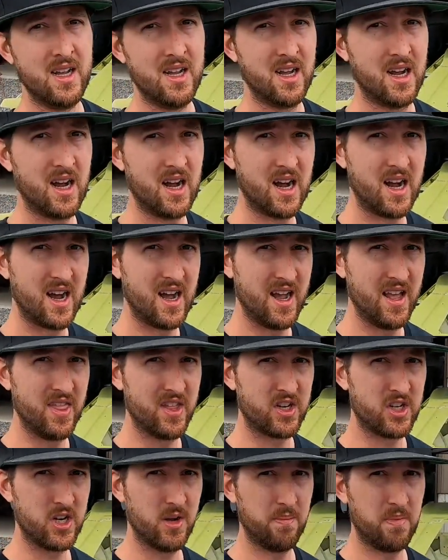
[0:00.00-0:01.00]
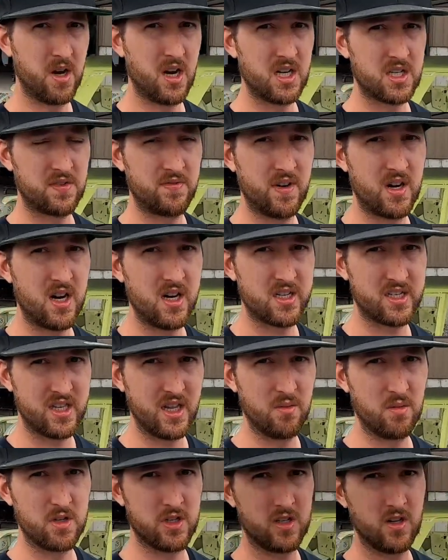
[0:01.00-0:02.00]
And the Shipbox Fox, they
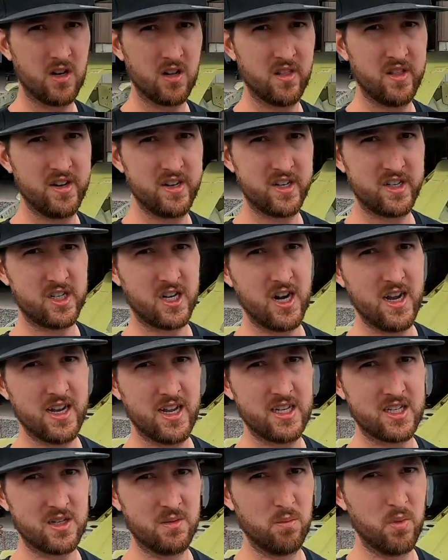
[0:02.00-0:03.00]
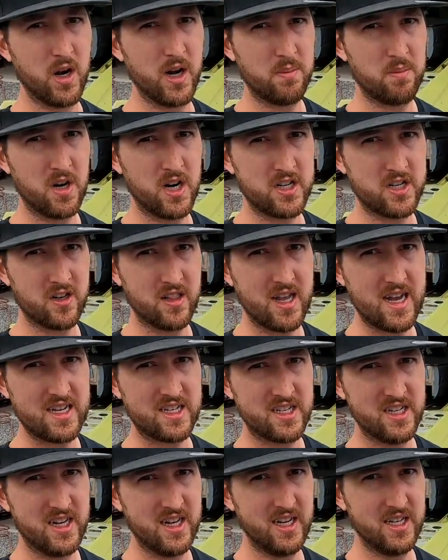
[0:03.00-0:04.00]
were struggling to try and get some brake pressure
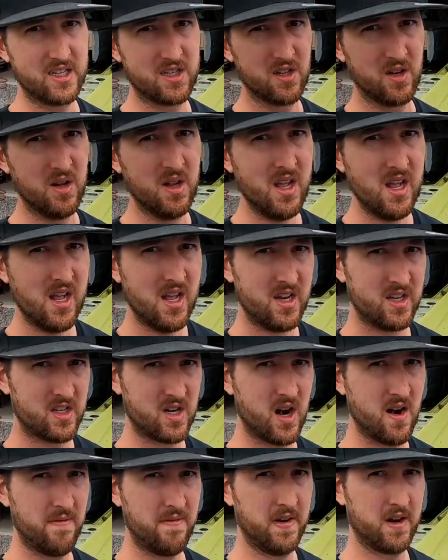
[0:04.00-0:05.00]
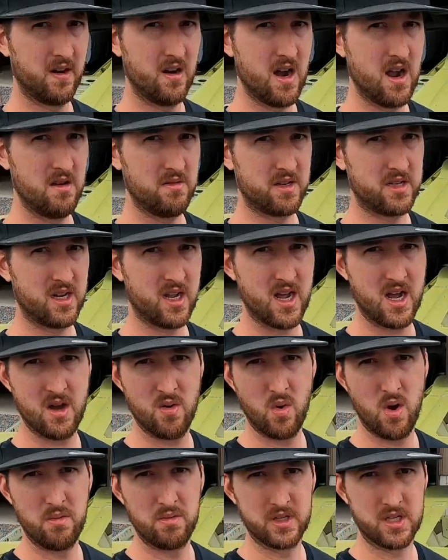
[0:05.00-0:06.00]
last night. So trying to figure out
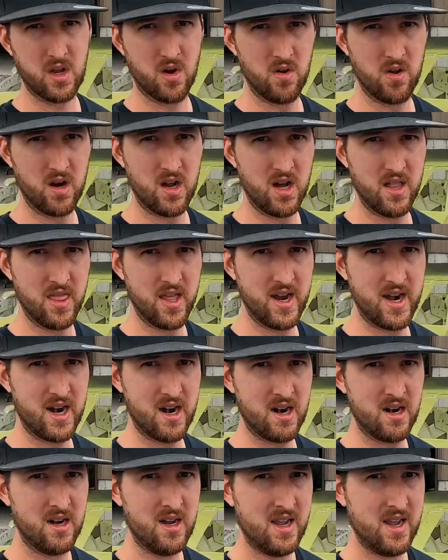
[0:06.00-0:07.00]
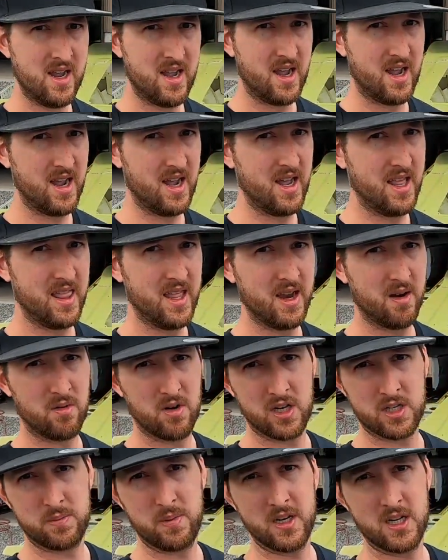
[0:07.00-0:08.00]
what was going on there. And they were
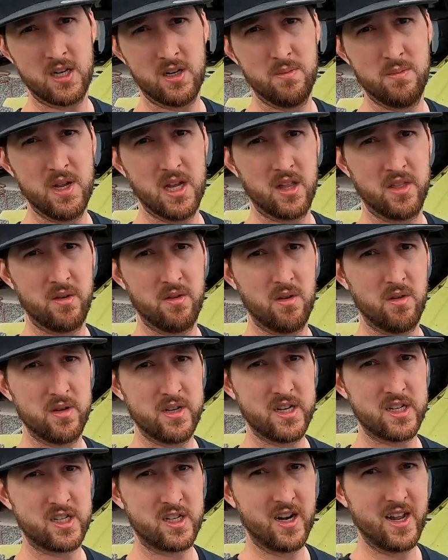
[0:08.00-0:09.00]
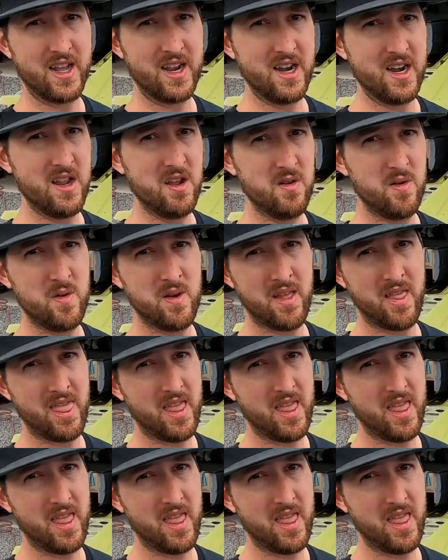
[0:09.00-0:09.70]
expected to be on the road yesterday at noon.